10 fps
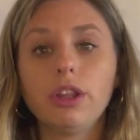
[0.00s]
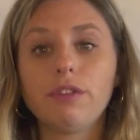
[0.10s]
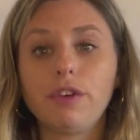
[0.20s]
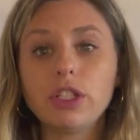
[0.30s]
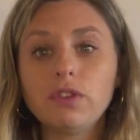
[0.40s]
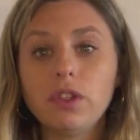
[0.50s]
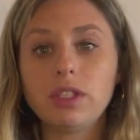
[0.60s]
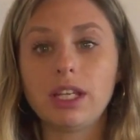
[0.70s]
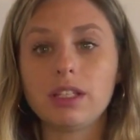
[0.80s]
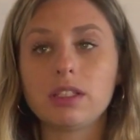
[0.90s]
The first few
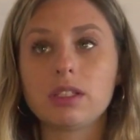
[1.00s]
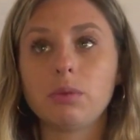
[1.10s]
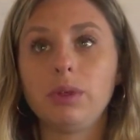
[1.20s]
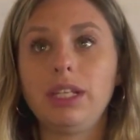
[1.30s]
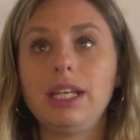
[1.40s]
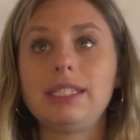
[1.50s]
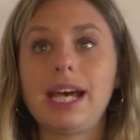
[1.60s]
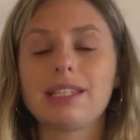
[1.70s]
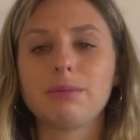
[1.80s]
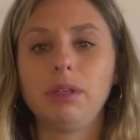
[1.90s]
days, when kids
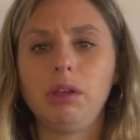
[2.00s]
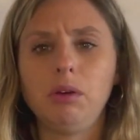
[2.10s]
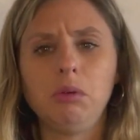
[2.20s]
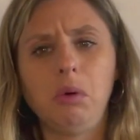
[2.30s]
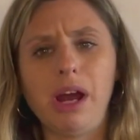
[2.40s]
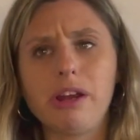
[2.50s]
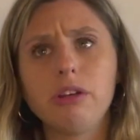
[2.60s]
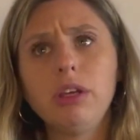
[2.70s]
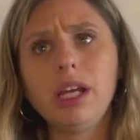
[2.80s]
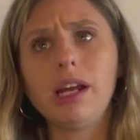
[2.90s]
asked me, Why are
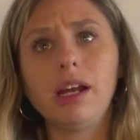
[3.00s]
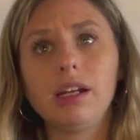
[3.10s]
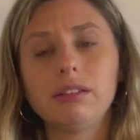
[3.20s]
you here?